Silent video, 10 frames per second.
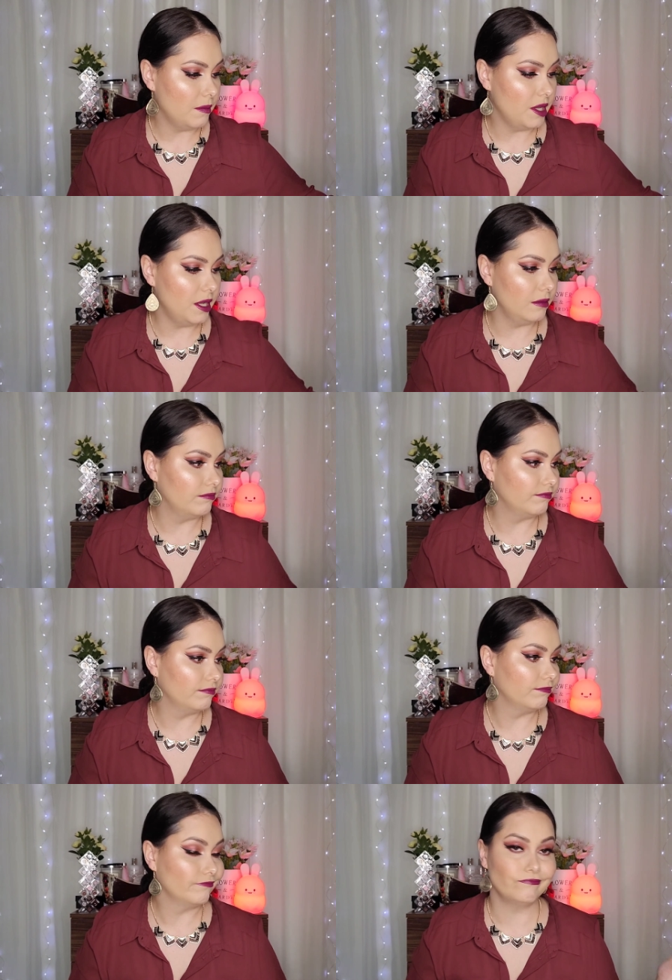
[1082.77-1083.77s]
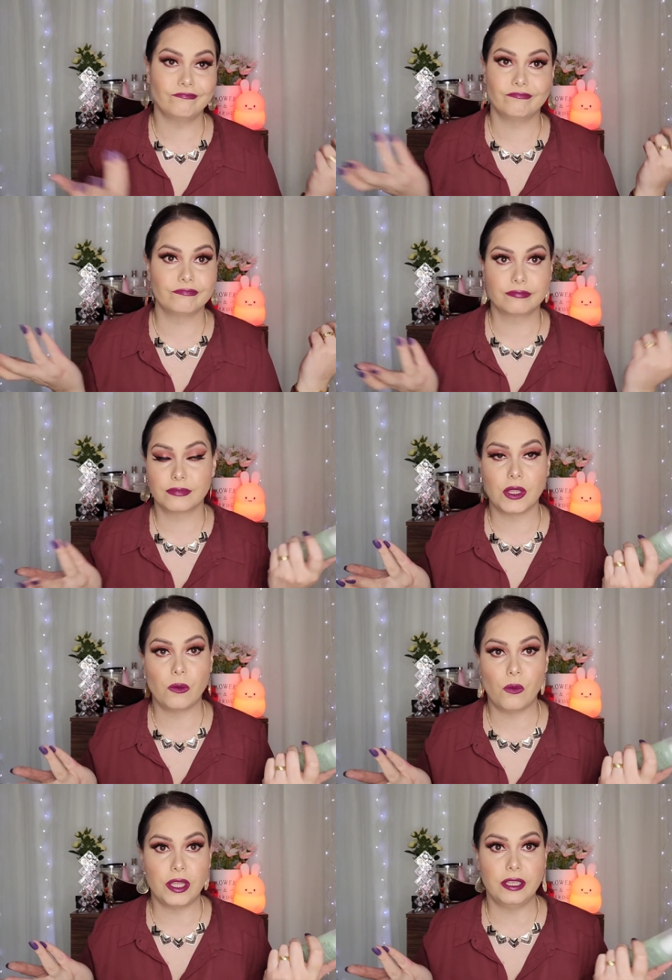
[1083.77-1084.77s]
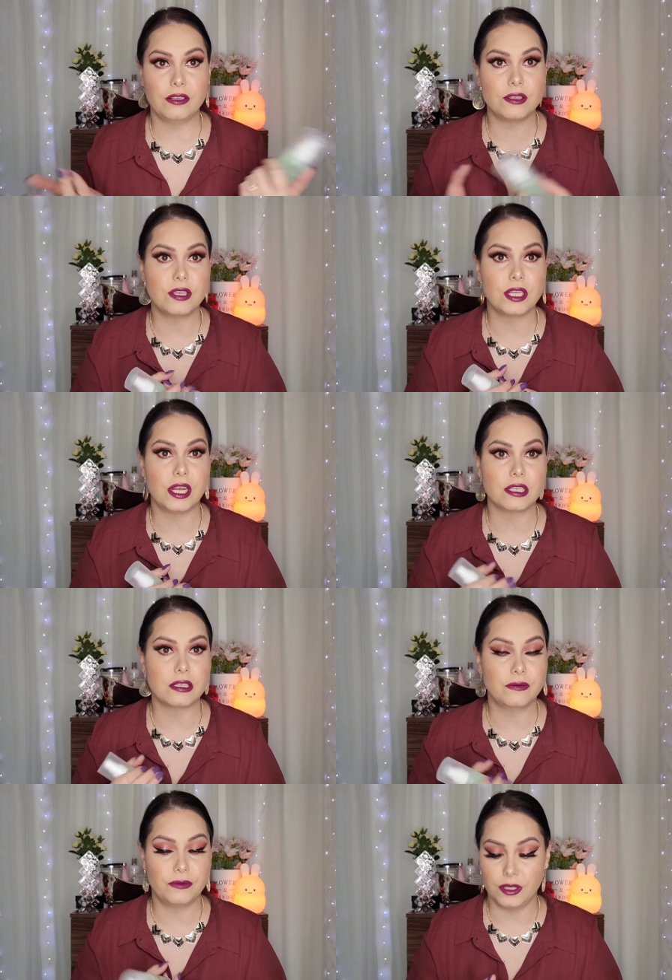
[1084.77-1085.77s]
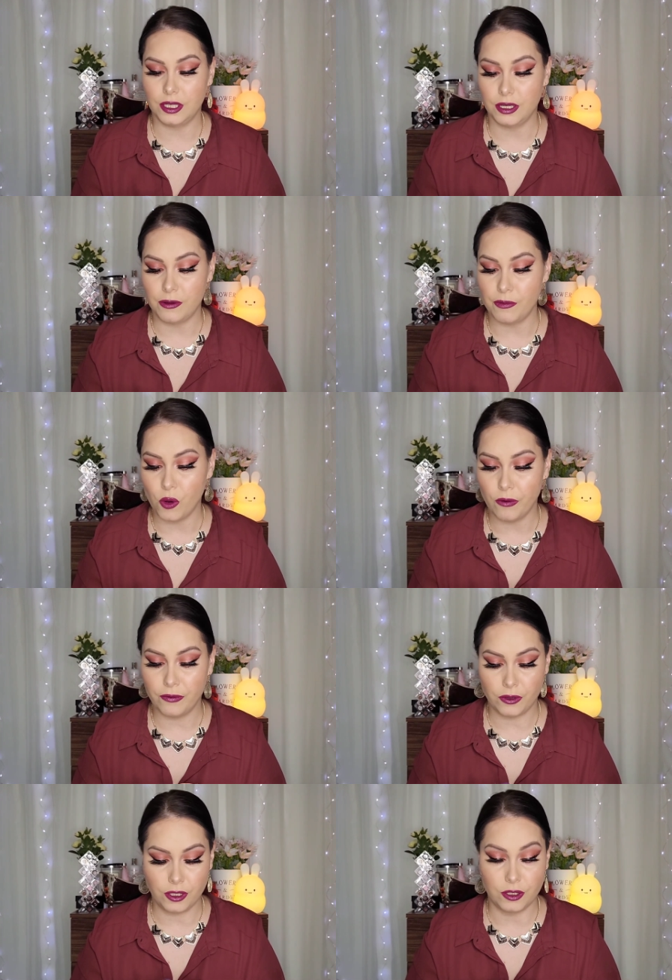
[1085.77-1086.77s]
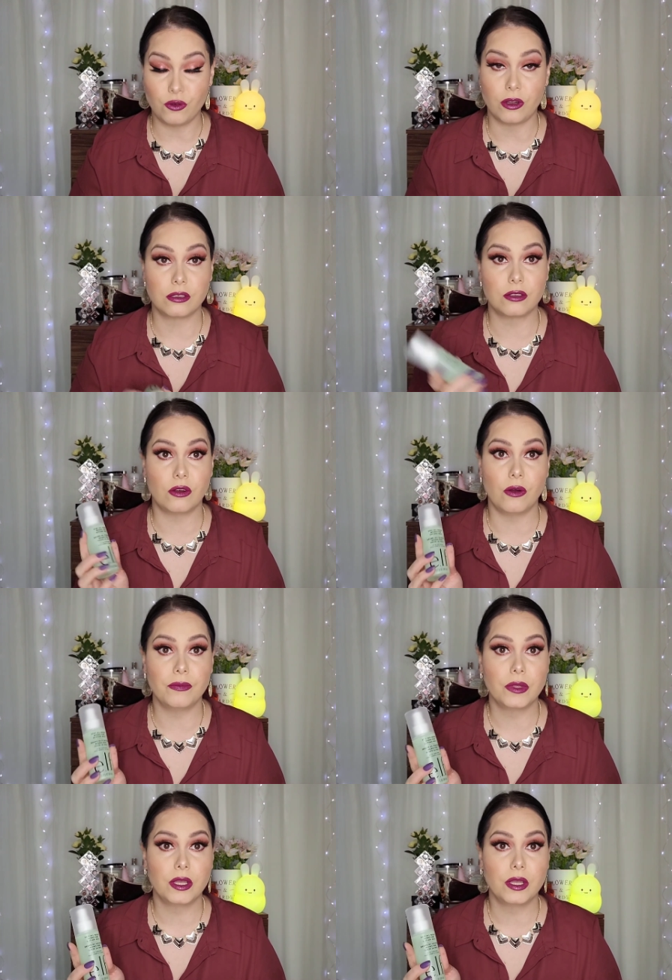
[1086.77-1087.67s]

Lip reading: mean, what else you can ask more for a drugstore